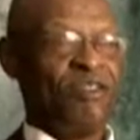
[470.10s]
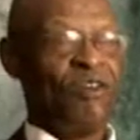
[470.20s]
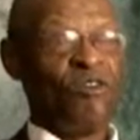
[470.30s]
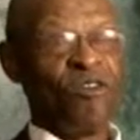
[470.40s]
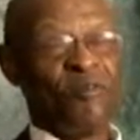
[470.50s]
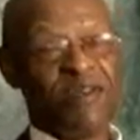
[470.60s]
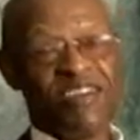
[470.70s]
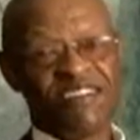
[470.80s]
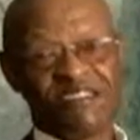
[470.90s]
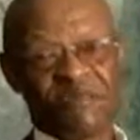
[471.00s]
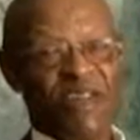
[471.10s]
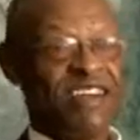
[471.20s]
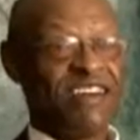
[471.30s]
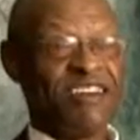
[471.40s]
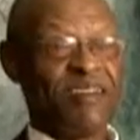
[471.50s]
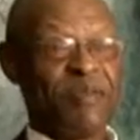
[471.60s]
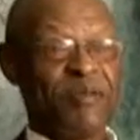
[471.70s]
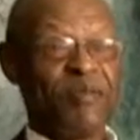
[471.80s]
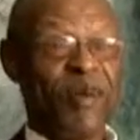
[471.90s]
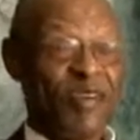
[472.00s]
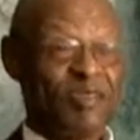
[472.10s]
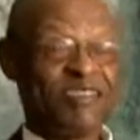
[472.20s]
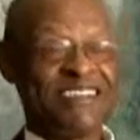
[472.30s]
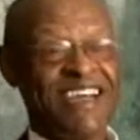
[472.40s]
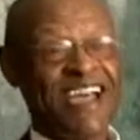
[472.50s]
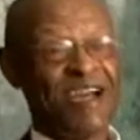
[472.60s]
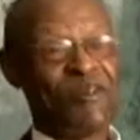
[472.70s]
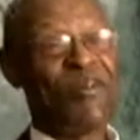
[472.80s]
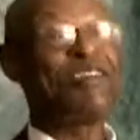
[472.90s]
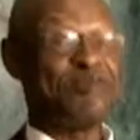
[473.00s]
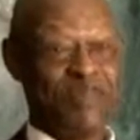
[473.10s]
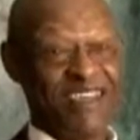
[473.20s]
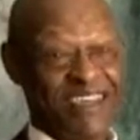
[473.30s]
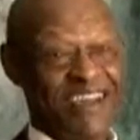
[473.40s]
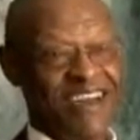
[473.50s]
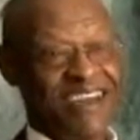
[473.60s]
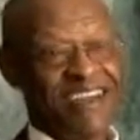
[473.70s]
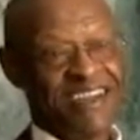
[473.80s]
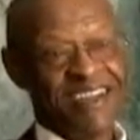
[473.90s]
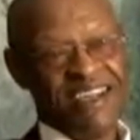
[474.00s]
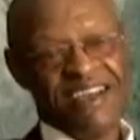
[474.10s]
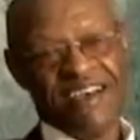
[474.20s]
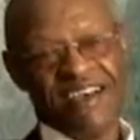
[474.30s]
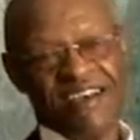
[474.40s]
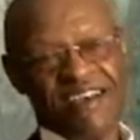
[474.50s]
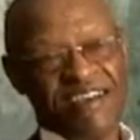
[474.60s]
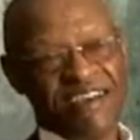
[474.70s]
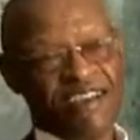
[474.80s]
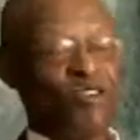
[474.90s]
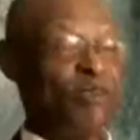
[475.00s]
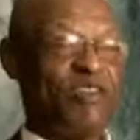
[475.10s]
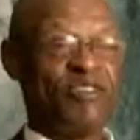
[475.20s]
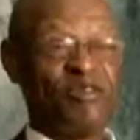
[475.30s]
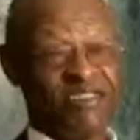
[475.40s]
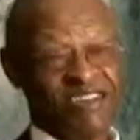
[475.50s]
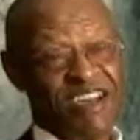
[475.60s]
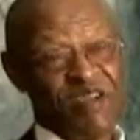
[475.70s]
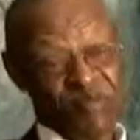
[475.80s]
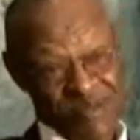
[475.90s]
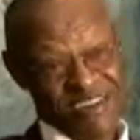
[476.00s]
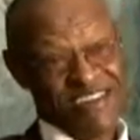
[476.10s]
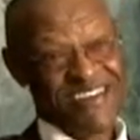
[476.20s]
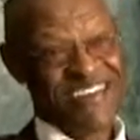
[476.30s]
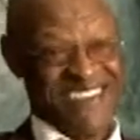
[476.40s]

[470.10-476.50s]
the only means of making a little money on the side was picking cotton. Uh, and old Mayfield was a cotton picker.